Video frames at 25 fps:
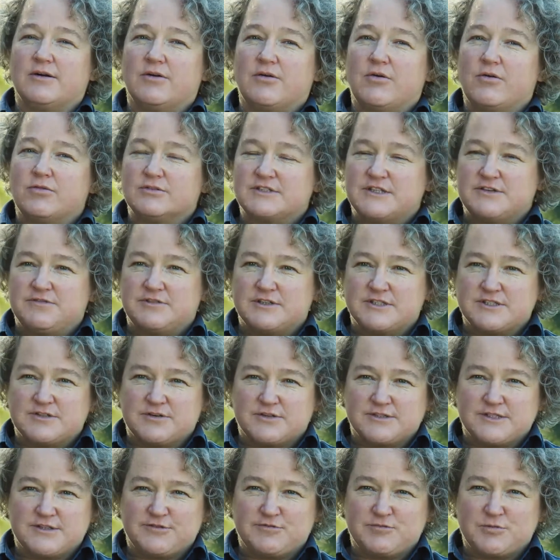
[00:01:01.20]
all different
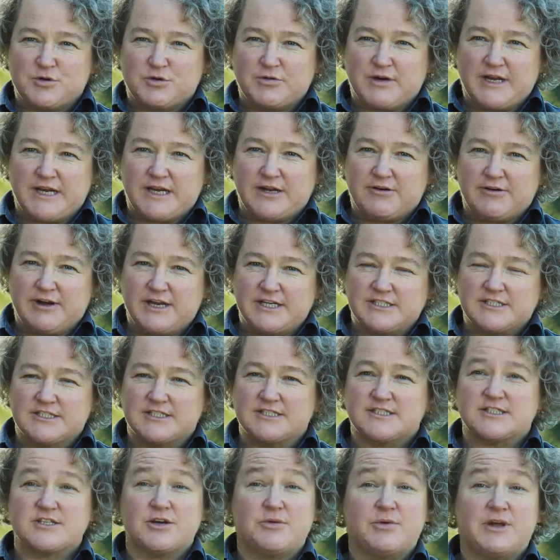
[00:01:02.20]
sorts of marine
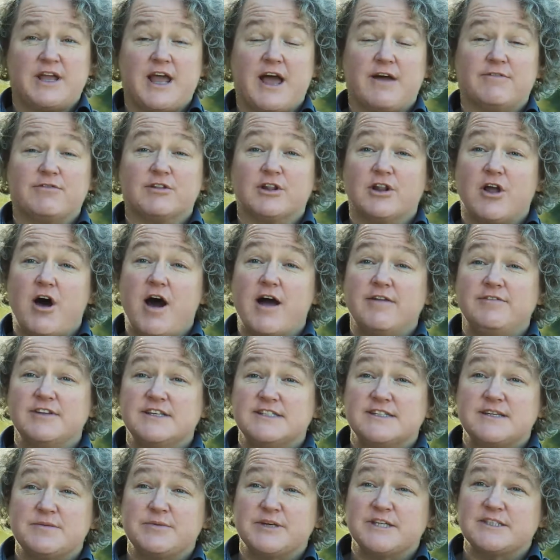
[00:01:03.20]
creatures. So we have live
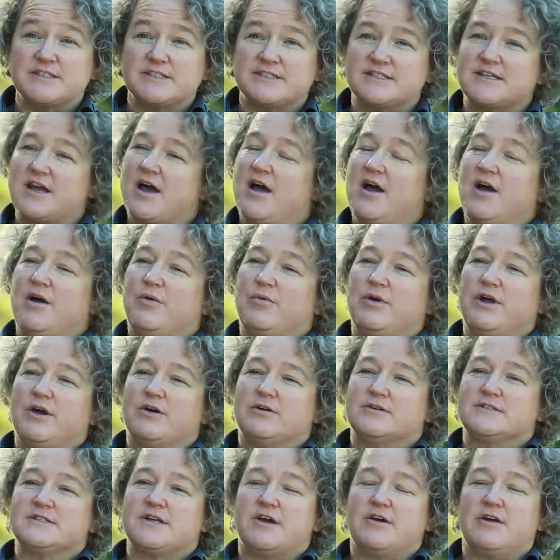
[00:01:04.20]
exhibits. We
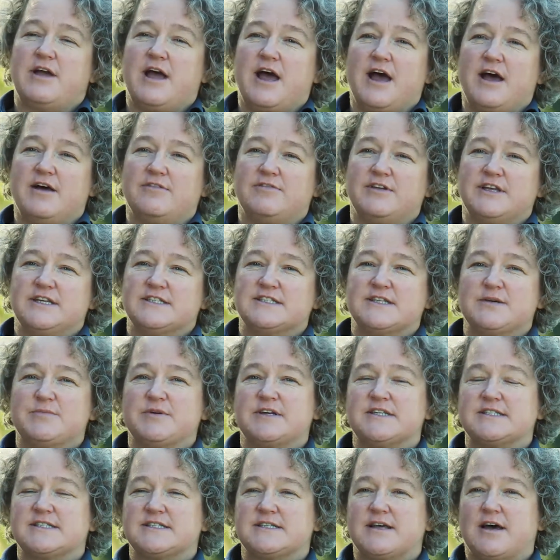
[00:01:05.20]
also have
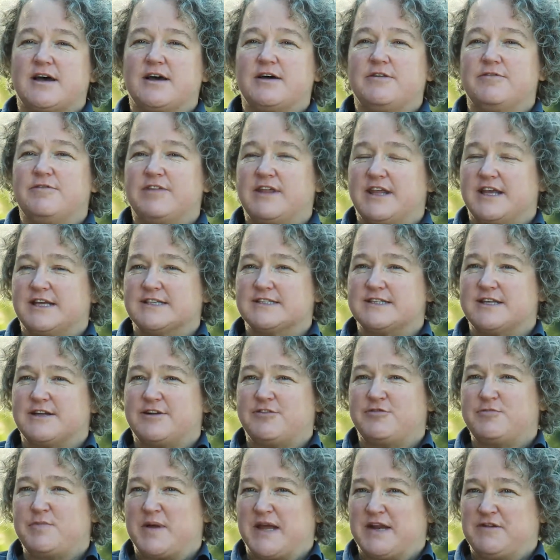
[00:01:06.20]
exhibits of things that
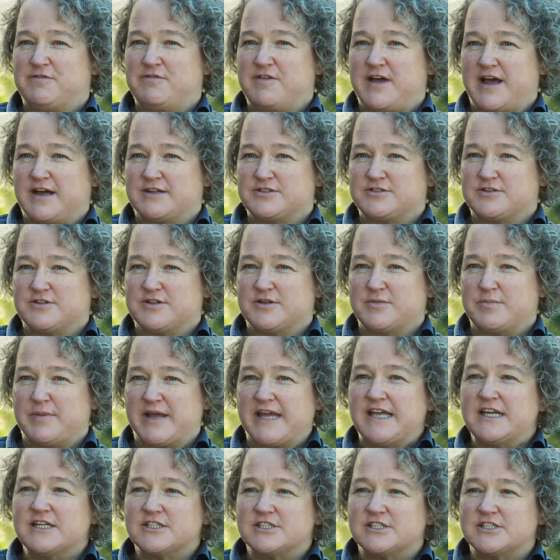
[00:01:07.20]
have been found on the
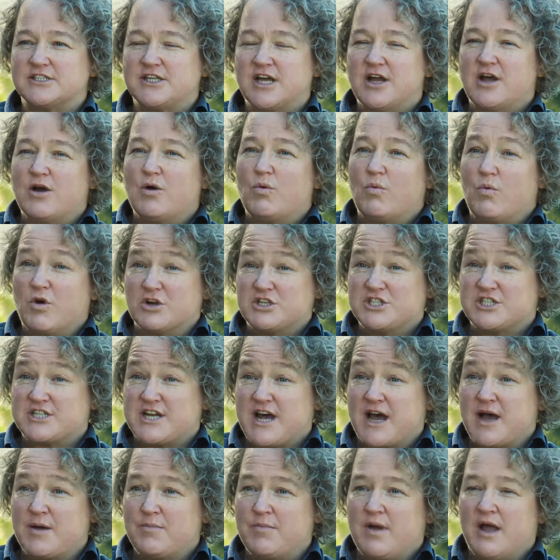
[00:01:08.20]
beach, washed
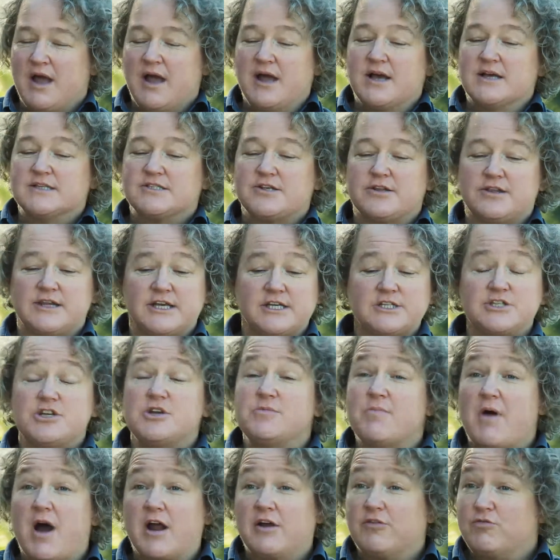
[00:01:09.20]
up. So things
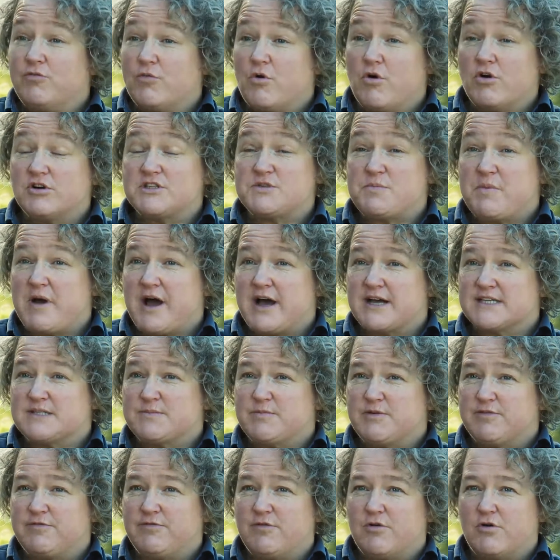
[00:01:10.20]
you might have walked
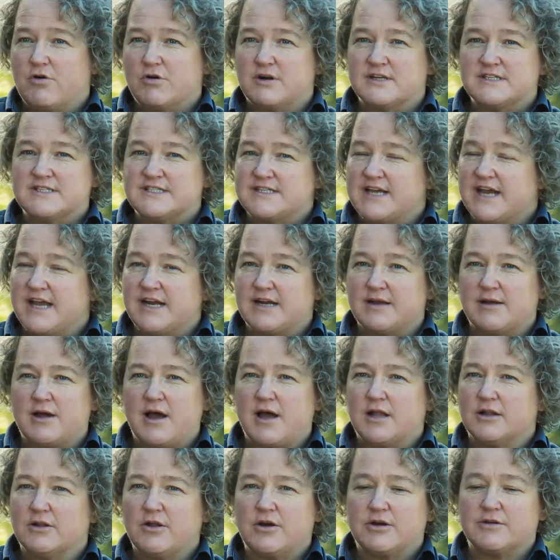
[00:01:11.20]
past before and seen
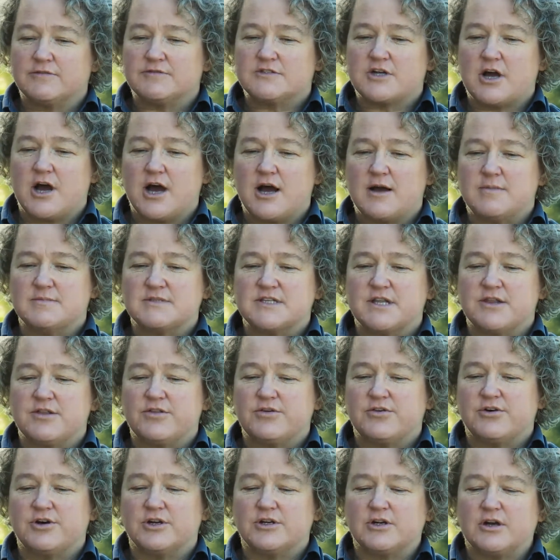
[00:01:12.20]
a lot of times and
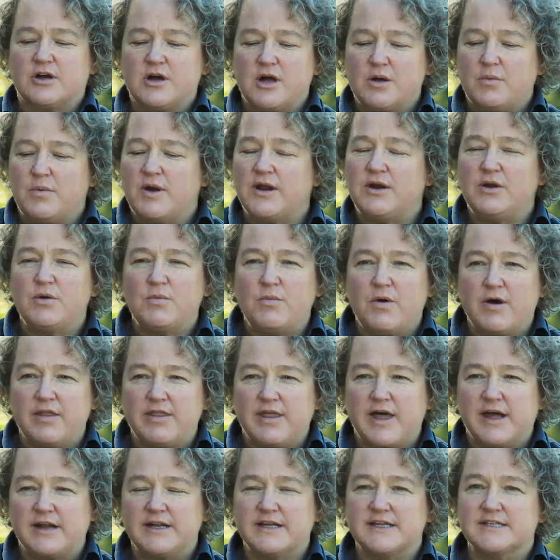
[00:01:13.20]
thought, I wonder what
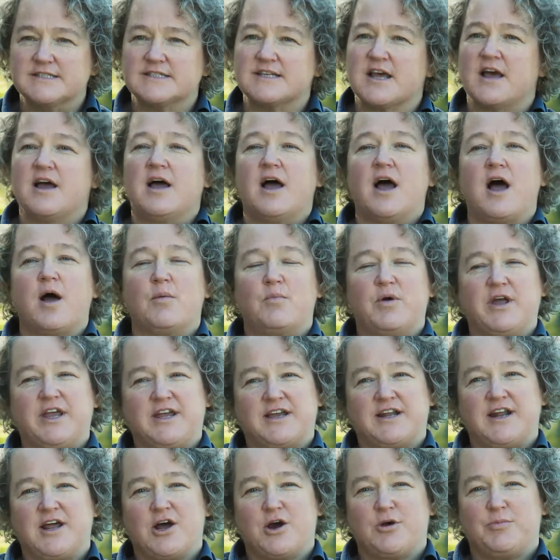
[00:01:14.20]
that is. And we
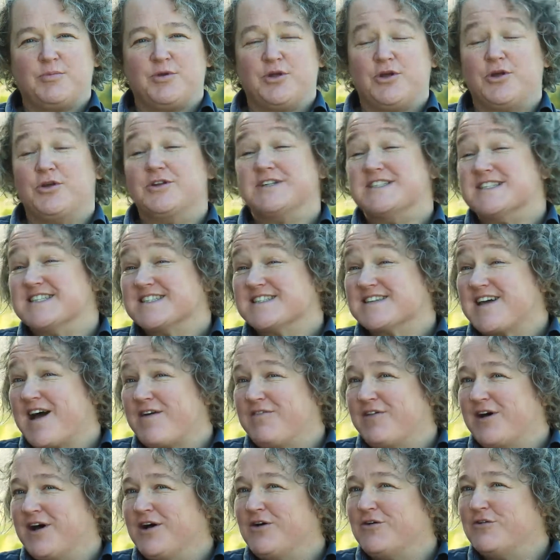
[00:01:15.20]
can help you
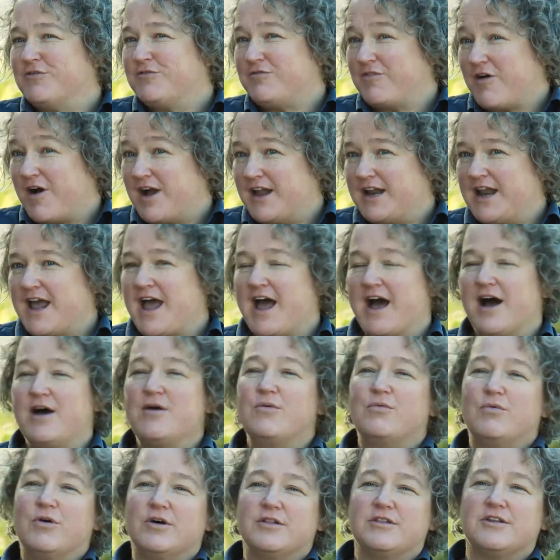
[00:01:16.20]
discover or find
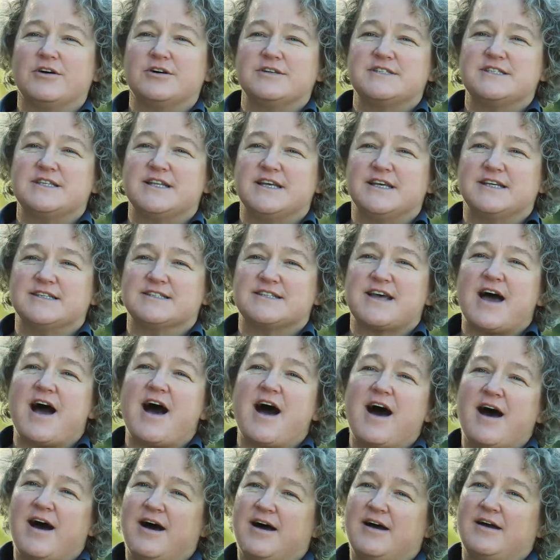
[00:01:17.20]
out what those things
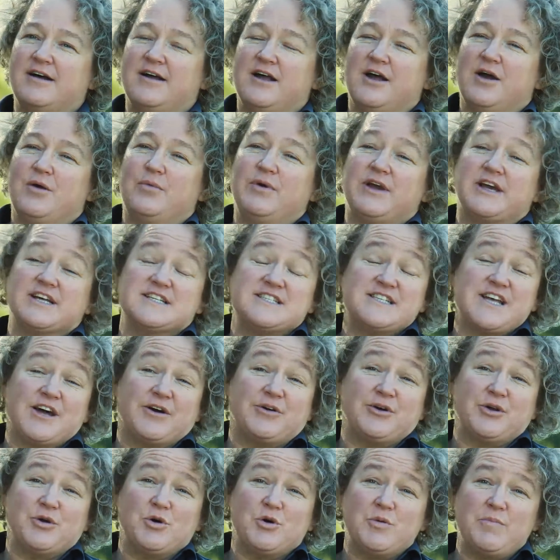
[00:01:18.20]
are. We can
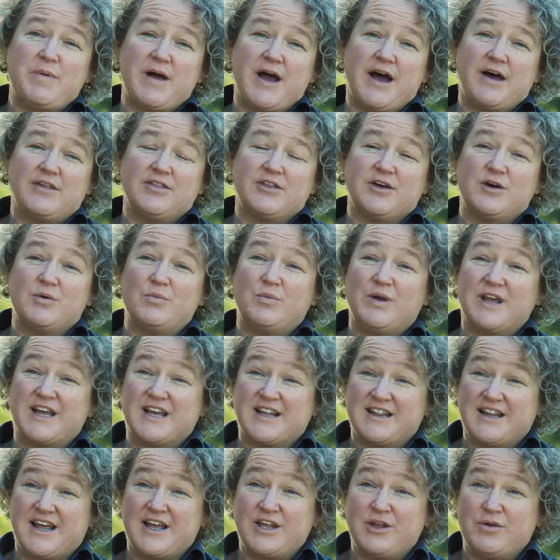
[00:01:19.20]
tell you about them. We
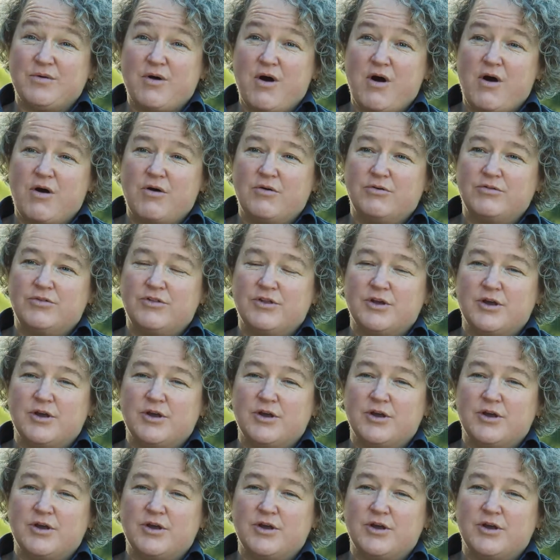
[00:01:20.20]
can let you hold